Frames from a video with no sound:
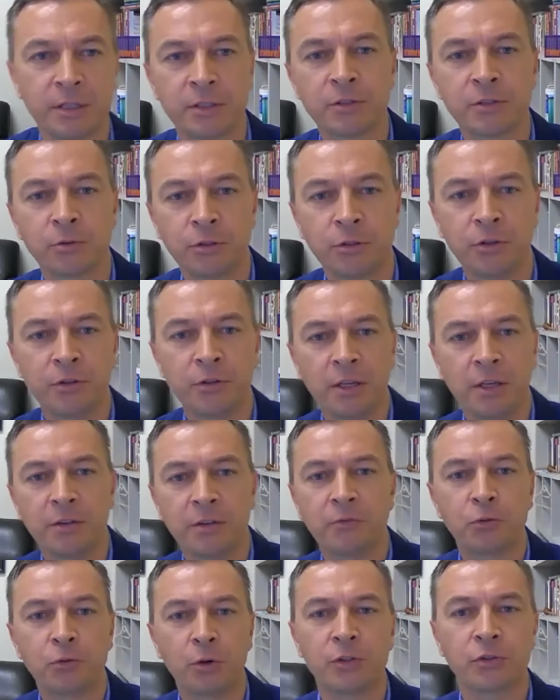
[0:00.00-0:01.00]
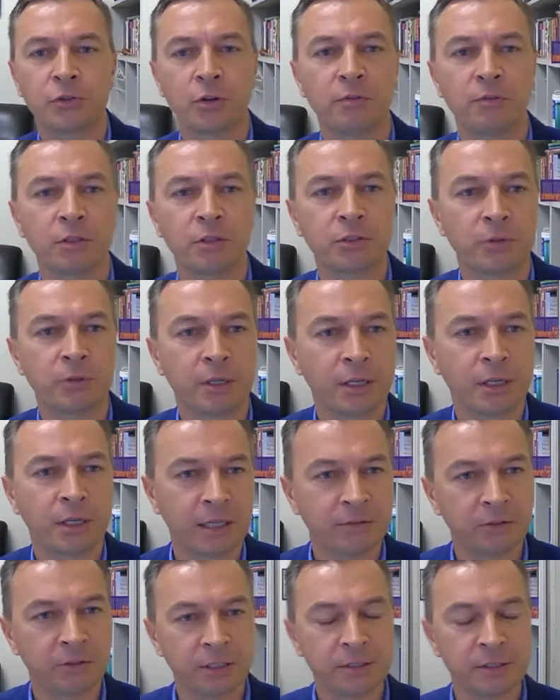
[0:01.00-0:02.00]
Do you think the Foreign Service
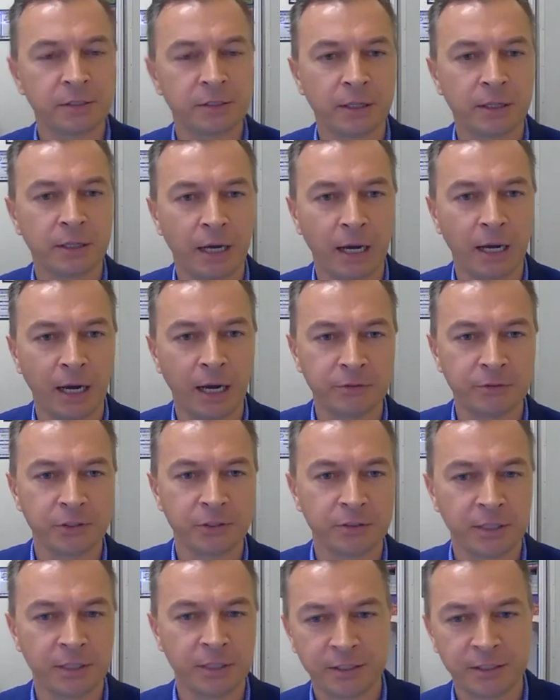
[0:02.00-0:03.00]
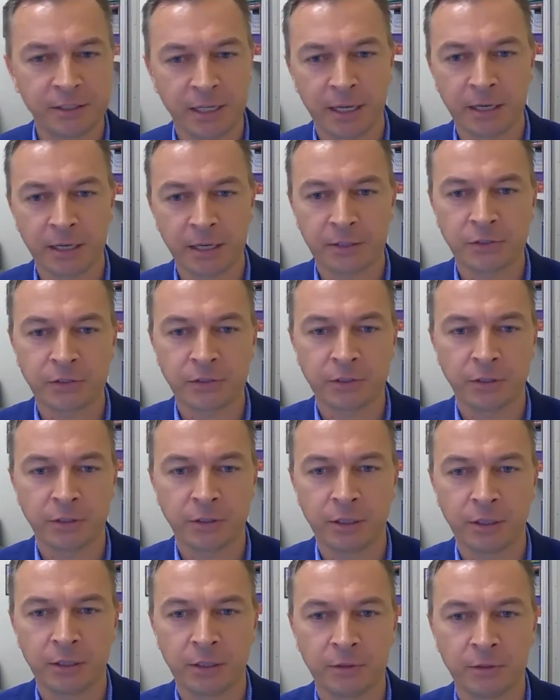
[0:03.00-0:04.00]
recovered after the attacks
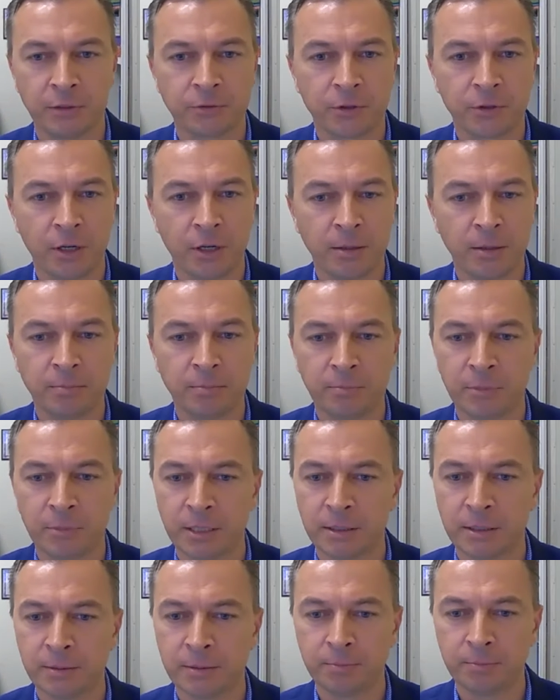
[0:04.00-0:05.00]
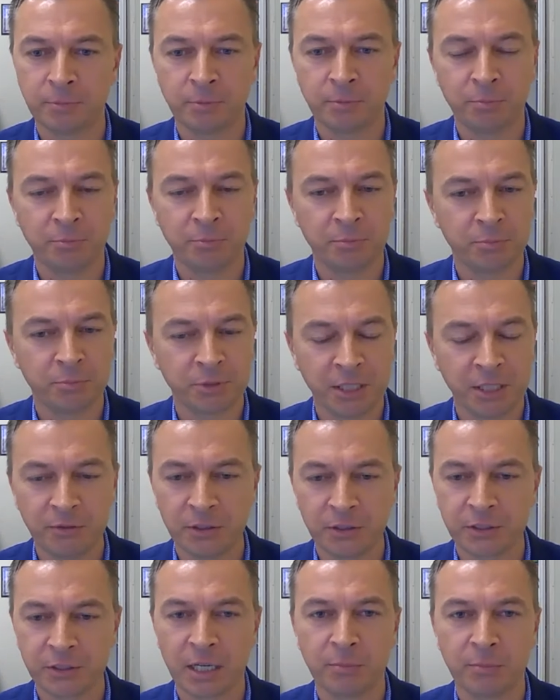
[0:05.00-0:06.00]
from previous
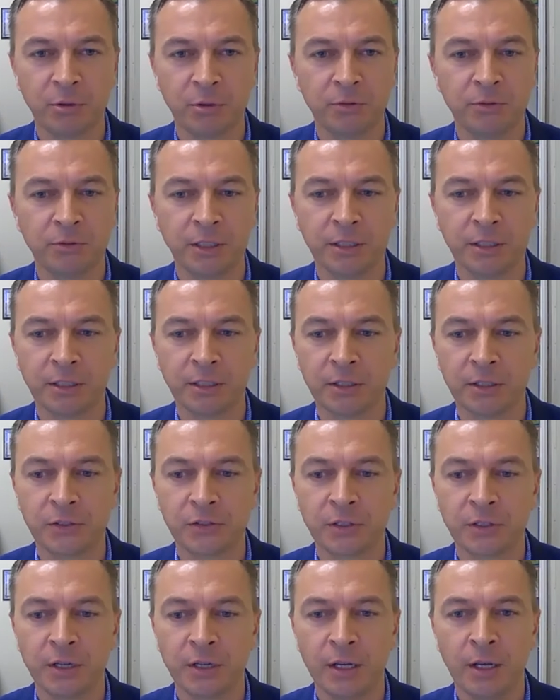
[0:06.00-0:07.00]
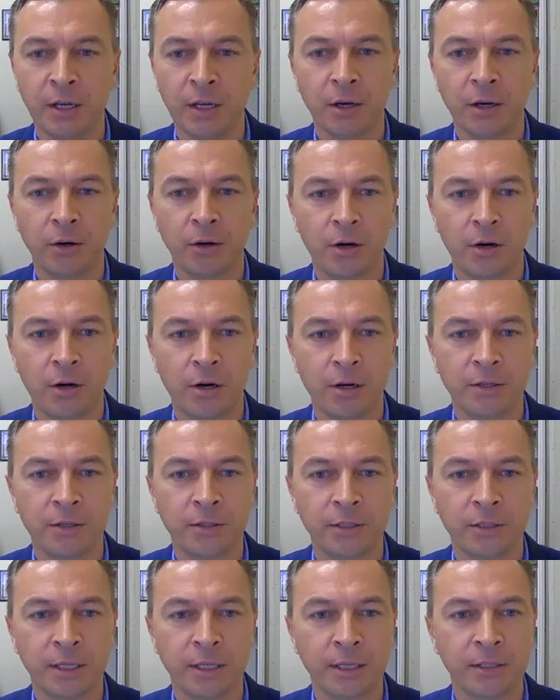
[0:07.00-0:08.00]
couple of years on
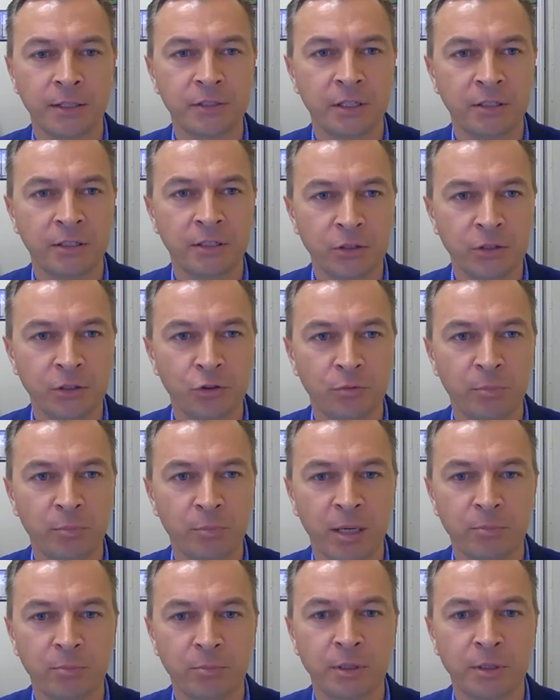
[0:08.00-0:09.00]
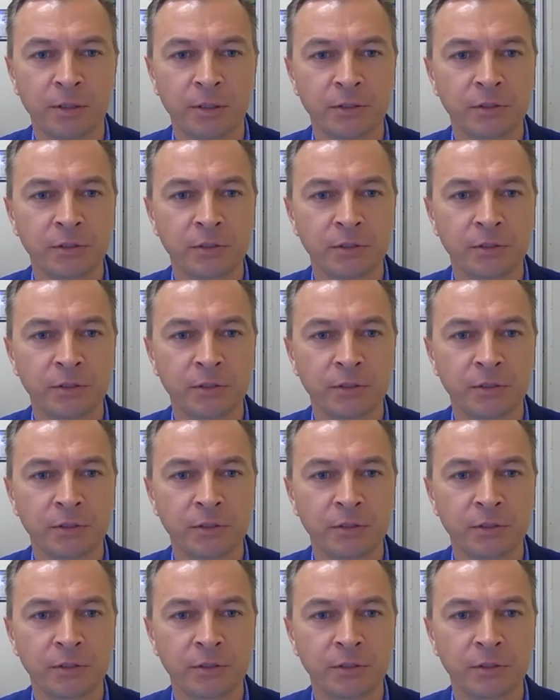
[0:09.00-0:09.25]
its individual members?